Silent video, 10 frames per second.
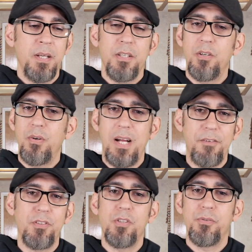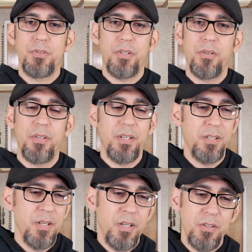You don't have to use
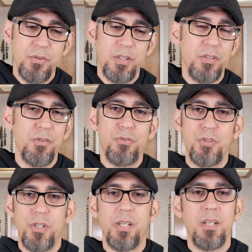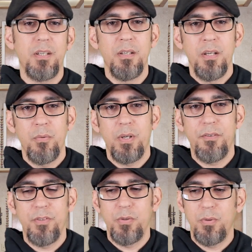turkey. You can use chicken,
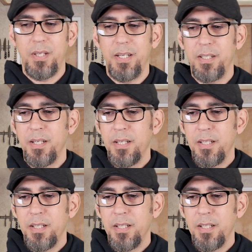whatever you like.